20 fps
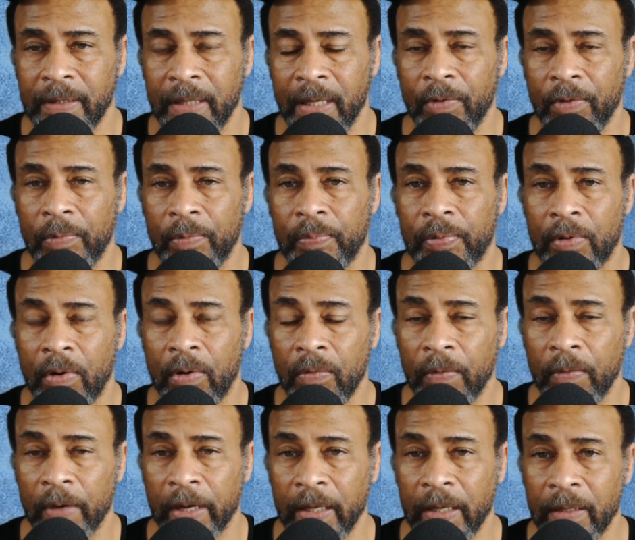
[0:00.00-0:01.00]
they will
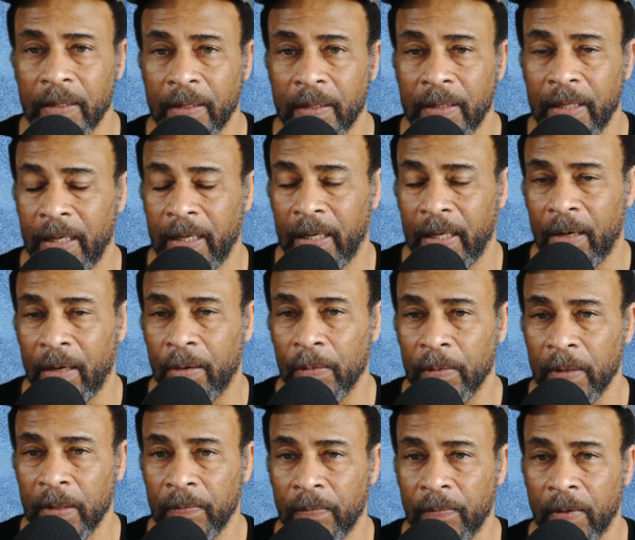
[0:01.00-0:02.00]
prorate that
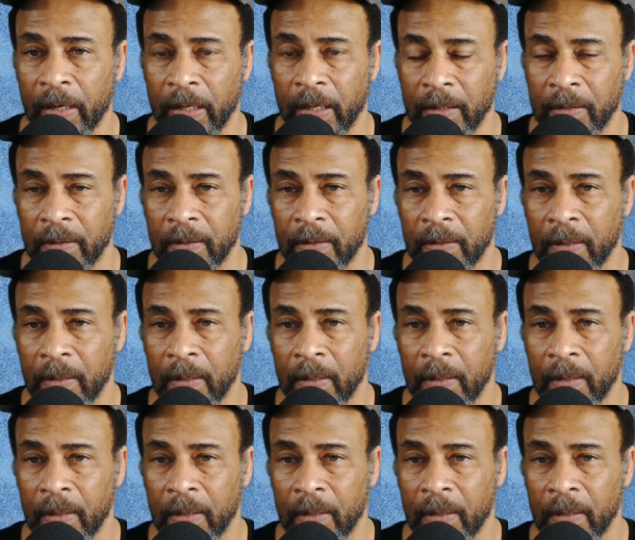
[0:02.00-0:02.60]
hourly rate.